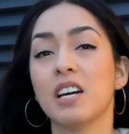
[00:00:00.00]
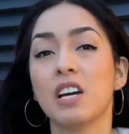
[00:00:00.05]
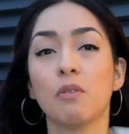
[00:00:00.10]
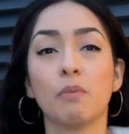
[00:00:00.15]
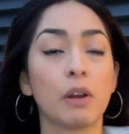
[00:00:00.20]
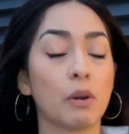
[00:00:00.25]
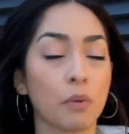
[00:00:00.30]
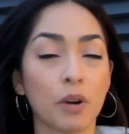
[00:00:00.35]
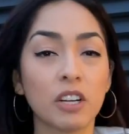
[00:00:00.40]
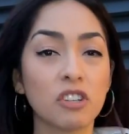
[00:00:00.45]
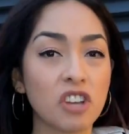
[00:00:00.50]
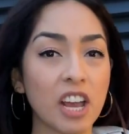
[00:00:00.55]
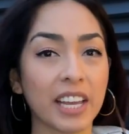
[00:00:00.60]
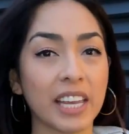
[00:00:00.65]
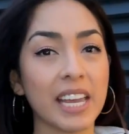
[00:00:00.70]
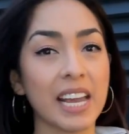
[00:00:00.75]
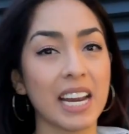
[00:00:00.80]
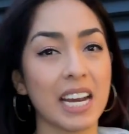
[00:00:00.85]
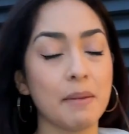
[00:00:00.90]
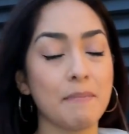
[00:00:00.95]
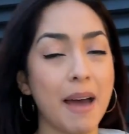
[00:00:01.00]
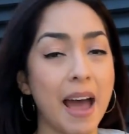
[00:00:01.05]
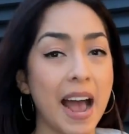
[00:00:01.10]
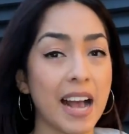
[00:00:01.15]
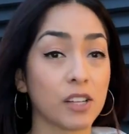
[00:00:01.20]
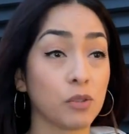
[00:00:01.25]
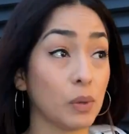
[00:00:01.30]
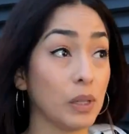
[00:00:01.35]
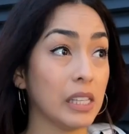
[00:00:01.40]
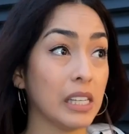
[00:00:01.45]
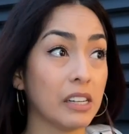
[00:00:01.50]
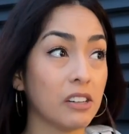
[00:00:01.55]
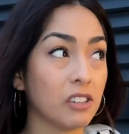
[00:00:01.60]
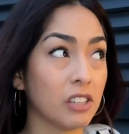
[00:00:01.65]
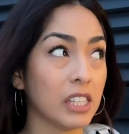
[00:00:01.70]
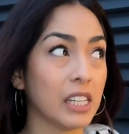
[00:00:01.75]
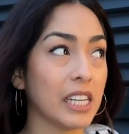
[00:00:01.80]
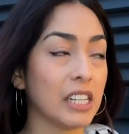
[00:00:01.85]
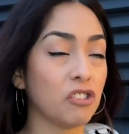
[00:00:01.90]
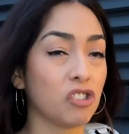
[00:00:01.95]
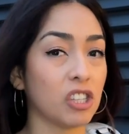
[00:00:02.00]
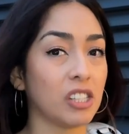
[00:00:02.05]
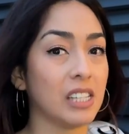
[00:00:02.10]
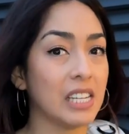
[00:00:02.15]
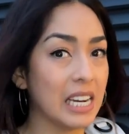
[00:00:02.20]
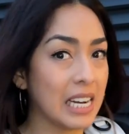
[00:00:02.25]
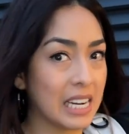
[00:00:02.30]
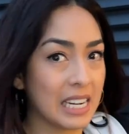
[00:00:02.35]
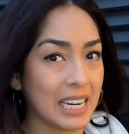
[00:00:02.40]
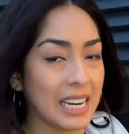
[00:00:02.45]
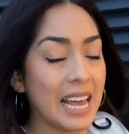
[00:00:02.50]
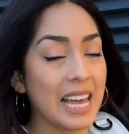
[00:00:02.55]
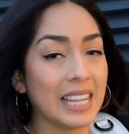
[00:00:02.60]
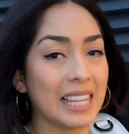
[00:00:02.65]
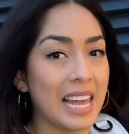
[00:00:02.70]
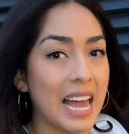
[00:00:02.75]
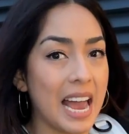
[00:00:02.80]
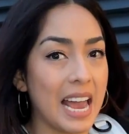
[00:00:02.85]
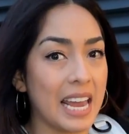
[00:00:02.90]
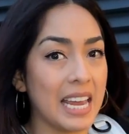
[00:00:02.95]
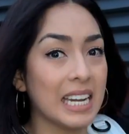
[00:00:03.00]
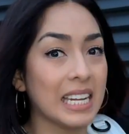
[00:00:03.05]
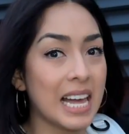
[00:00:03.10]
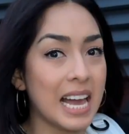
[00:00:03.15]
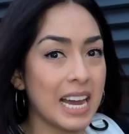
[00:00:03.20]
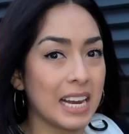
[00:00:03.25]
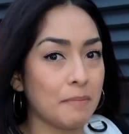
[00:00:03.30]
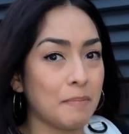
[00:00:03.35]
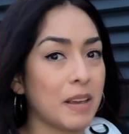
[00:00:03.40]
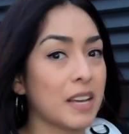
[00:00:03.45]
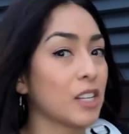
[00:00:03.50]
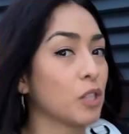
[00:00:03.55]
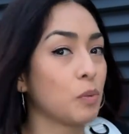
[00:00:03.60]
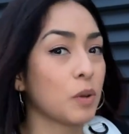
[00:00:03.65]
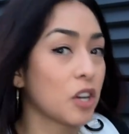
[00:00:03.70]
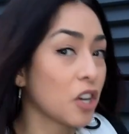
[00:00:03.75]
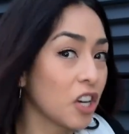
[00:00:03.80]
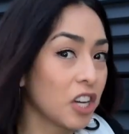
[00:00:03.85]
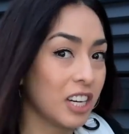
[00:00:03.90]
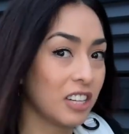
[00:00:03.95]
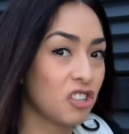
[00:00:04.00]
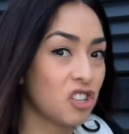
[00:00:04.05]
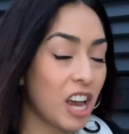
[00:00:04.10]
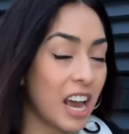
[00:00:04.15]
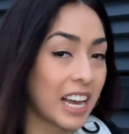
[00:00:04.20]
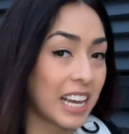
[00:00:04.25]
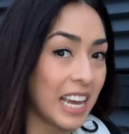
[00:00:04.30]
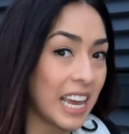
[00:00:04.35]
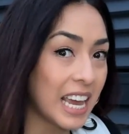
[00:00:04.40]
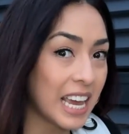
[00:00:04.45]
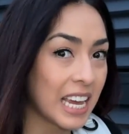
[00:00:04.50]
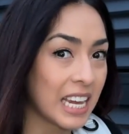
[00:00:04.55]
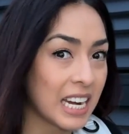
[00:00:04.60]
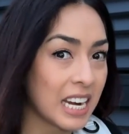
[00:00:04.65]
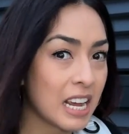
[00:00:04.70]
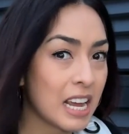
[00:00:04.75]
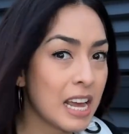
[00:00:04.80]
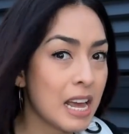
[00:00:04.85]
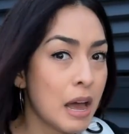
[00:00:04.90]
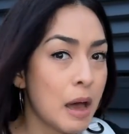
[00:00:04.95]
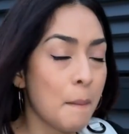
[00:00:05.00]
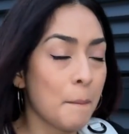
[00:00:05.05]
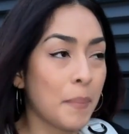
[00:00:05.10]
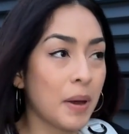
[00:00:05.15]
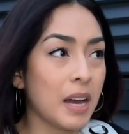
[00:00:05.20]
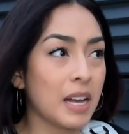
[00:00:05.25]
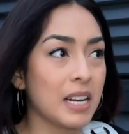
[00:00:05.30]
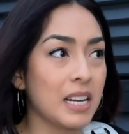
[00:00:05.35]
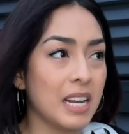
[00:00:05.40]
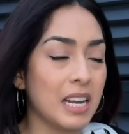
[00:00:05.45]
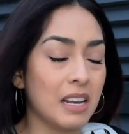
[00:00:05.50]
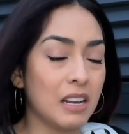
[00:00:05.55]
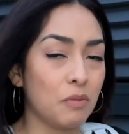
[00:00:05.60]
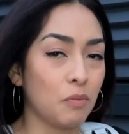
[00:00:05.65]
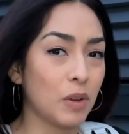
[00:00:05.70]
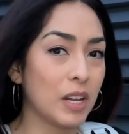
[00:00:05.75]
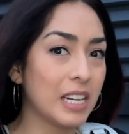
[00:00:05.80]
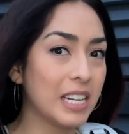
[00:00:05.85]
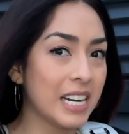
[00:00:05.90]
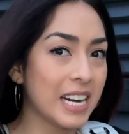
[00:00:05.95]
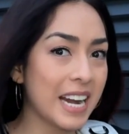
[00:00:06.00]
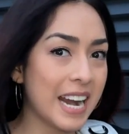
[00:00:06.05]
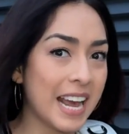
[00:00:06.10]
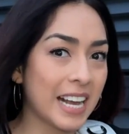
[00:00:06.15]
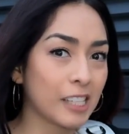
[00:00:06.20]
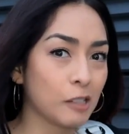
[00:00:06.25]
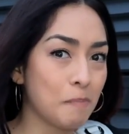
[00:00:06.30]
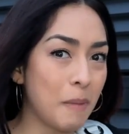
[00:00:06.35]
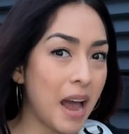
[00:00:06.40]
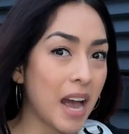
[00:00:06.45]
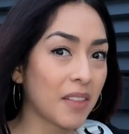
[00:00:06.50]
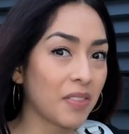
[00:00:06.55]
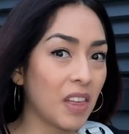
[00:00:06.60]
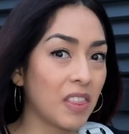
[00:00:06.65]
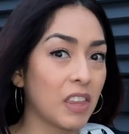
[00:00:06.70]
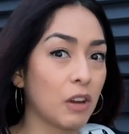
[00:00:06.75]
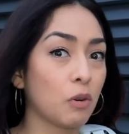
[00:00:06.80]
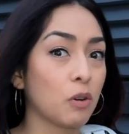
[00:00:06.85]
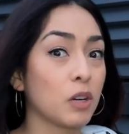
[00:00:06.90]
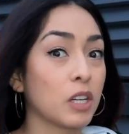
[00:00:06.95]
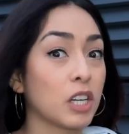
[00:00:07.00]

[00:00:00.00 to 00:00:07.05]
We weren't checking any bags. We literally just needed to get in line because we couldn't check in, but we didn't expect that there were